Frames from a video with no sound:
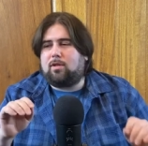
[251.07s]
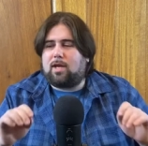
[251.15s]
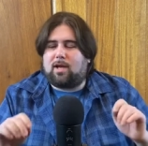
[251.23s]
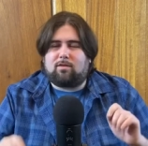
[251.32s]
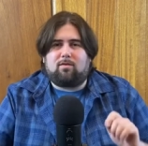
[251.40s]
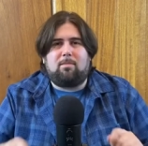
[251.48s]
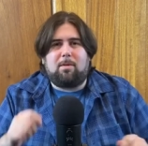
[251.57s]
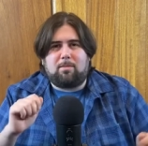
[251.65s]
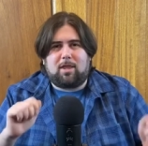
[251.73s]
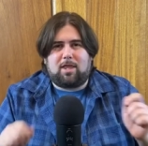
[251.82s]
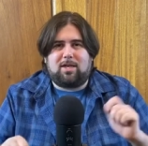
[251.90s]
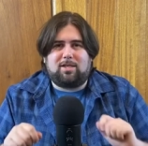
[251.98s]
You have to remember
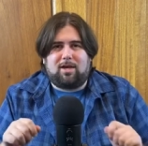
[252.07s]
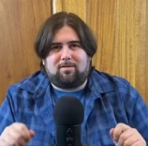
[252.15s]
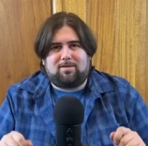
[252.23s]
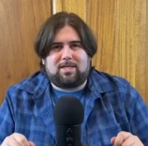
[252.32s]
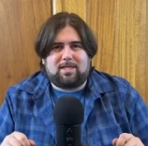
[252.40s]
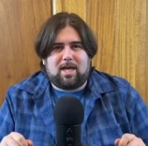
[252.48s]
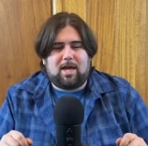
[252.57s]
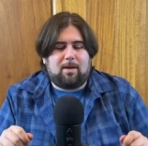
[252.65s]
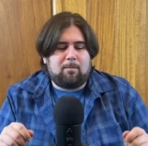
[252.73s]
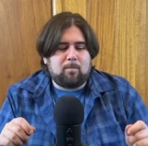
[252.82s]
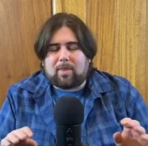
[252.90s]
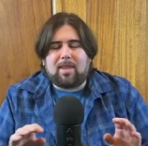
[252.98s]
the things you have to
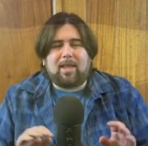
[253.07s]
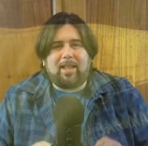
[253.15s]
say. I